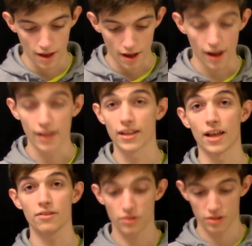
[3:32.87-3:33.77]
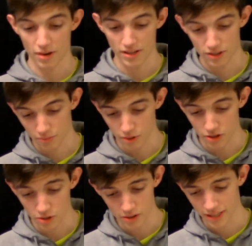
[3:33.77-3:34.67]
And then there's a message from your
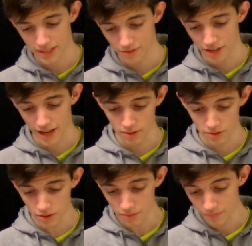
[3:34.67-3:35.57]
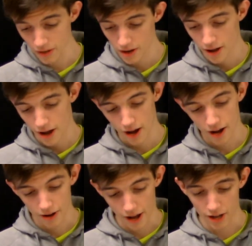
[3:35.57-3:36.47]
Student Activity Council.
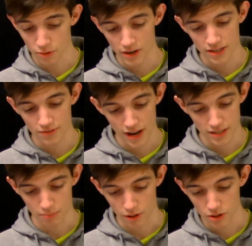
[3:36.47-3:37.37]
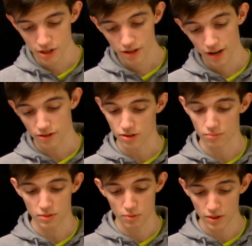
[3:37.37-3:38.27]
Uh, Halloween is fast approaching, and there's some
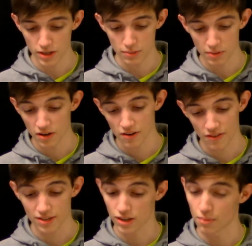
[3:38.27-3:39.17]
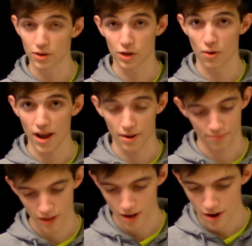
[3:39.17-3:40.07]
spooky spirit events coming your way.
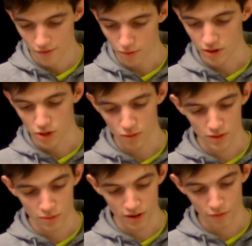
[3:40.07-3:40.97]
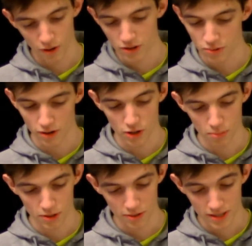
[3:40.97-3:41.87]
From October 24th to October
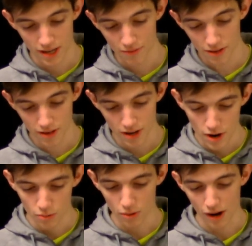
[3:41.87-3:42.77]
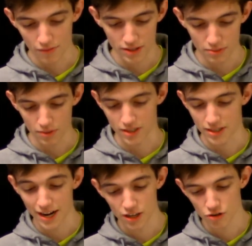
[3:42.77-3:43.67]
27th, we'll having some
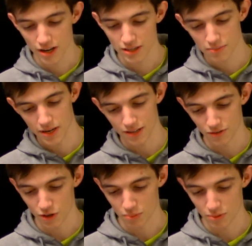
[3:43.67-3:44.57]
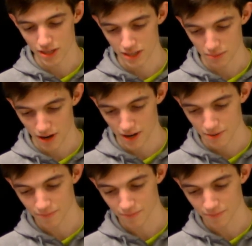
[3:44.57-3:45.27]
exciting dress-up days for you to participate in.